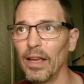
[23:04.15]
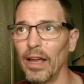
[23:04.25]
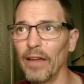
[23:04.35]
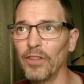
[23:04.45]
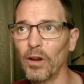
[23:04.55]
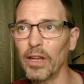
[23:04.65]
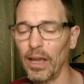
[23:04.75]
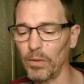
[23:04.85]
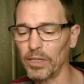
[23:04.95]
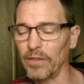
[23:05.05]
If their king
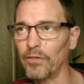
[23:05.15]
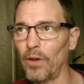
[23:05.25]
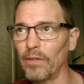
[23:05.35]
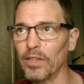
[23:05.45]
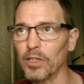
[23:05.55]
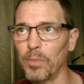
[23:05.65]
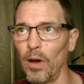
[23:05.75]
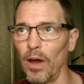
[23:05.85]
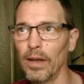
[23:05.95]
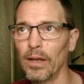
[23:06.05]
was in front of this
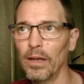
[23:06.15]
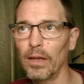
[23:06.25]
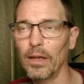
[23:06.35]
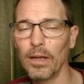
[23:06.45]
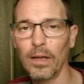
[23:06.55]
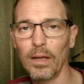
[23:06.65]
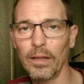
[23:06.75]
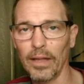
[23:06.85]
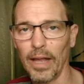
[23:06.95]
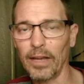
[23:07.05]
pawn,
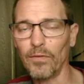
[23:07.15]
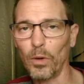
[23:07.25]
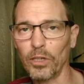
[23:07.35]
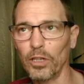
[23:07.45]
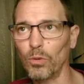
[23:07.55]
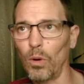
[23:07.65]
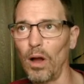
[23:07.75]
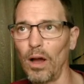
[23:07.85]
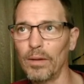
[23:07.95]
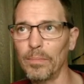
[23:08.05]
then they could force the
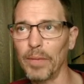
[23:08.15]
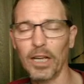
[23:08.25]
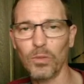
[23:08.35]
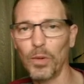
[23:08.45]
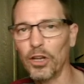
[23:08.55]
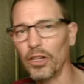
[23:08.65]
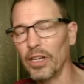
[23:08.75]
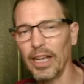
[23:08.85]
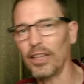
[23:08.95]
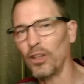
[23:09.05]
draw because we couldn't
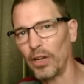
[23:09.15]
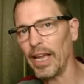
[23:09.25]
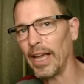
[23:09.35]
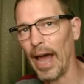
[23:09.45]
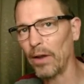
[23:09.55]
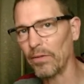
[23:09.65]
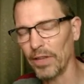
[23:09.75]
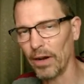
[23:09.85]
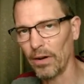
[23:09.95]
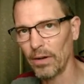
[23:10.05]
get their king out of
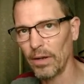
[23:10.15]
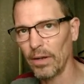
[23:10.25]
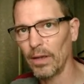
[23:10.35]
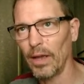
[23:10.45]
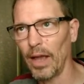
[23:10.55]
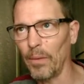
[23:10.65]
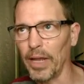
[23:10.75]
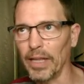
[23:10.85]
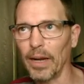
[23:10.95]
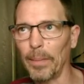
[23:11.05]
there. And we
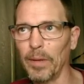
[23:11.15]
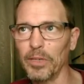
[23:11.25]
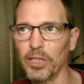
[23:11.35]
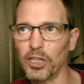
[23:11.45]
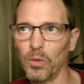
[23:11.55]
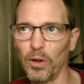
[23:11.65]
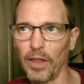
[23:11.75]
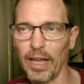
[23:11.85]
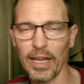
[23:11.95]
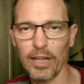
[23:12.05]
ended up in a position where they
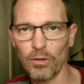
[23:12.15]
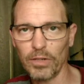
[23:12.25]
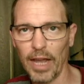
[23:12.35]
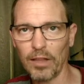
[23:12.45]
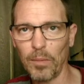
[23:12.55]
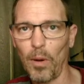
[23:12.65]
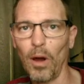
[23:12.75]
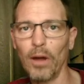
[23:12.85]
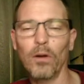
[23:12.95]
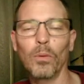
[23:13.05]
could either take the
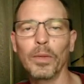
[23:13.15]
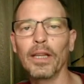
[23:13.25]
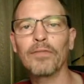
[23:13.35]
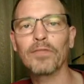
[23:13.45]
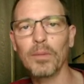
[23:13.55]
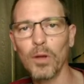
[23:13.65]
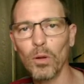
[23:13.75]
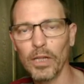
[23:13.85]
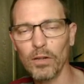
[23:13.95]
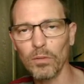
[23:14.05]
pawn or we left them no
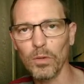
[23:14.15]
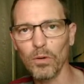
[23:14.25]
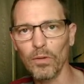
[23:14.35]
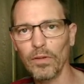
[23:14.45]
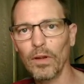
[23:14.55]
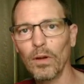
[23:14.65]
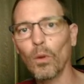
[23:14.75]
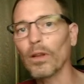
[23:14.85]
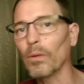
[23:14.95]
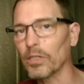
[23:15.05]
legal move or
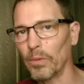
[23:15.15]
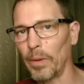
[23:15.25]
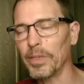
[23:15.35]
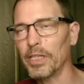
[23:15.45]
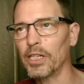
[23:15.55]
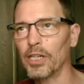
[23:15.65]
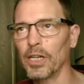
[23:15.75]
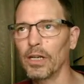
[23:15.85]
there was a repetition.